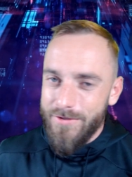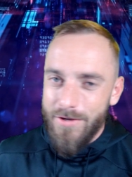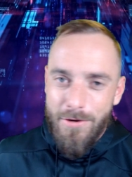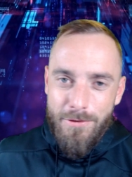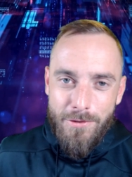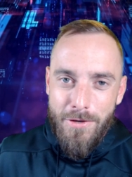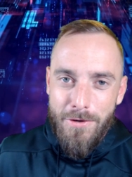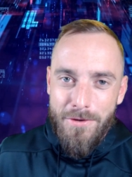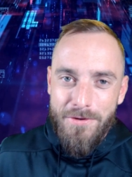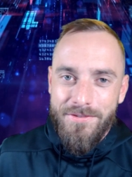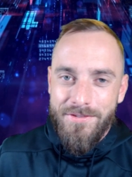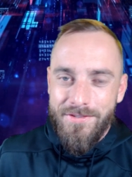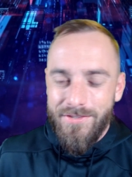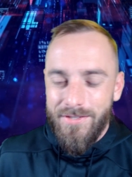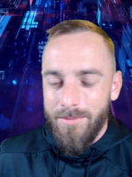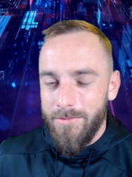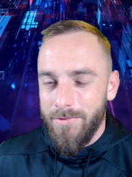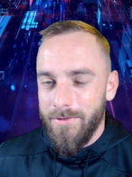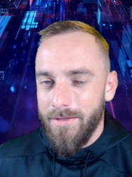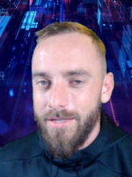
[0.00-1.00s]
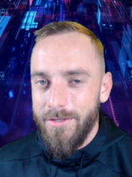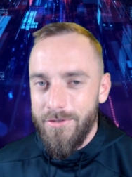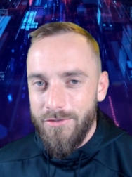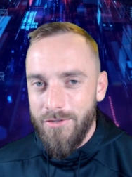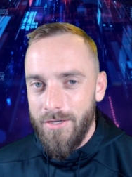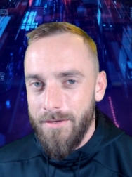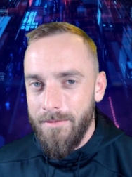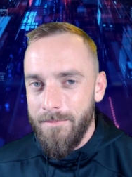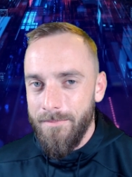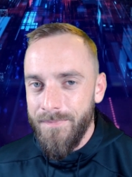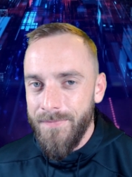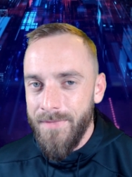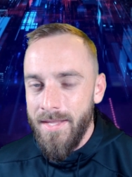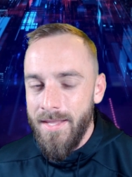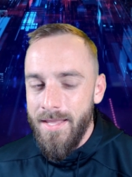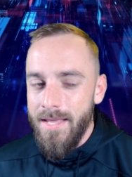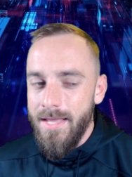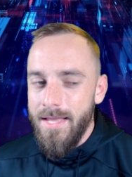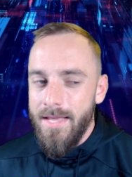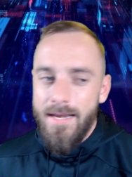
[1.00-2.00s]
all code in the simulation.
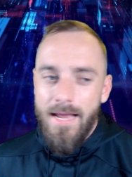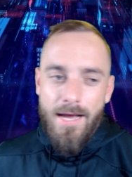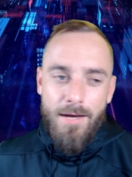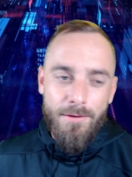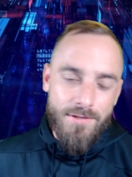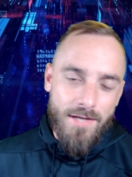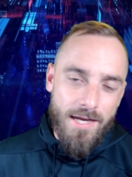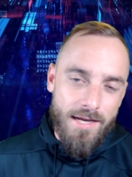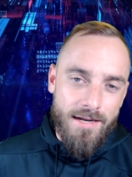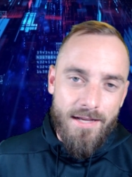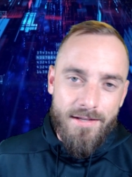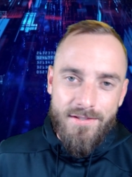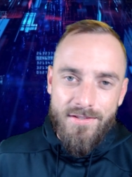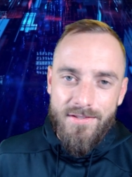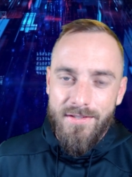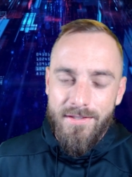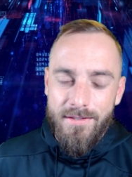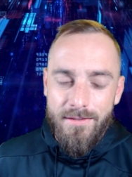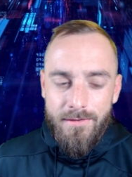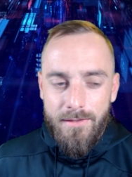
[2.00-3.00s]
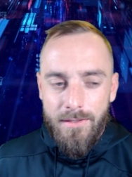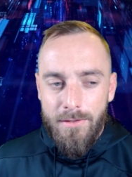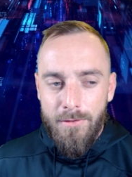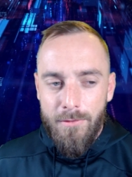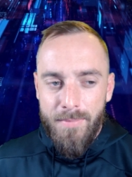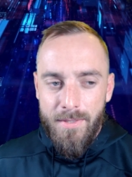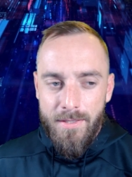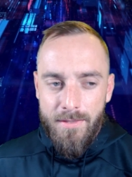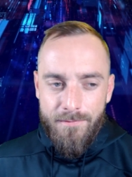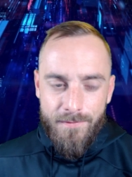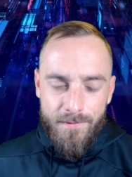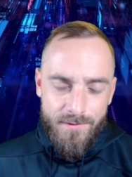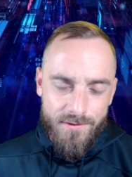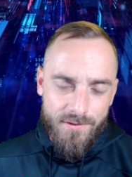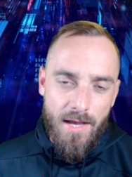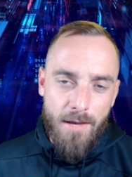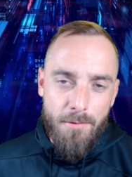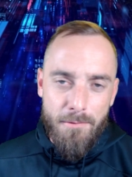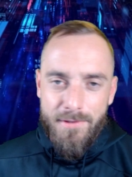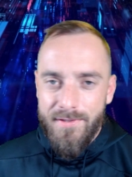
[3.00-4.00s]
Now, TitanX is in a little bit of
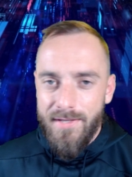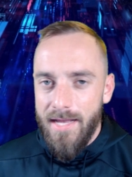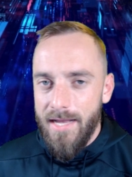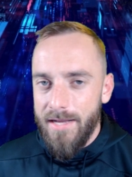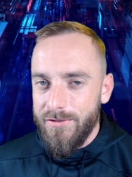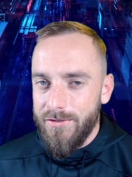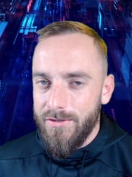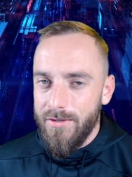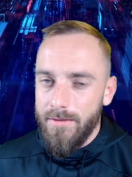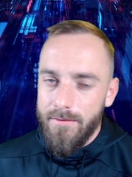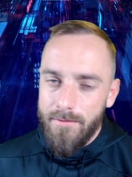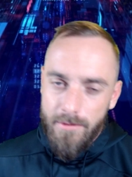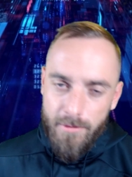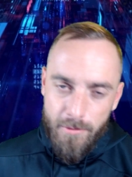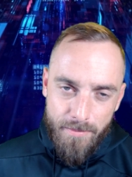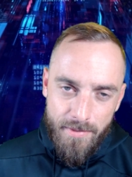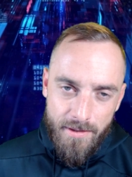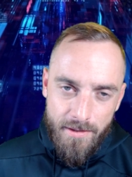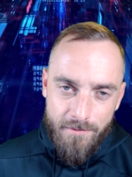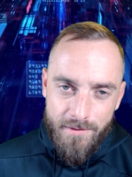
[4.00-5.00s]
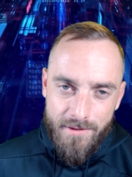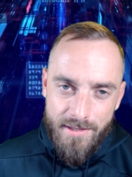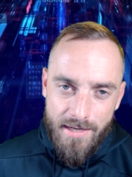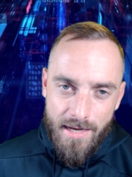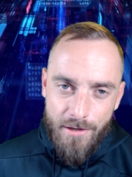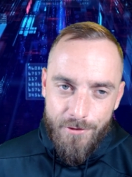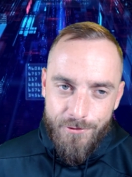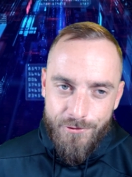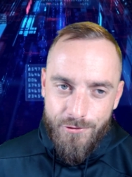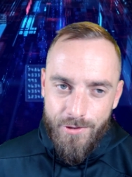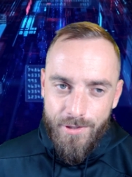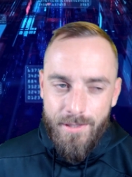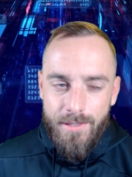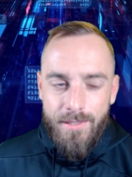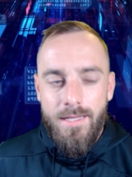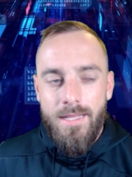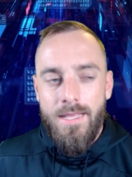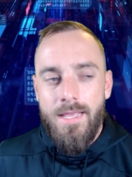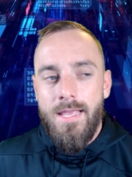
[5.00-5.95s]
sideways action, a little bit of a downtrend.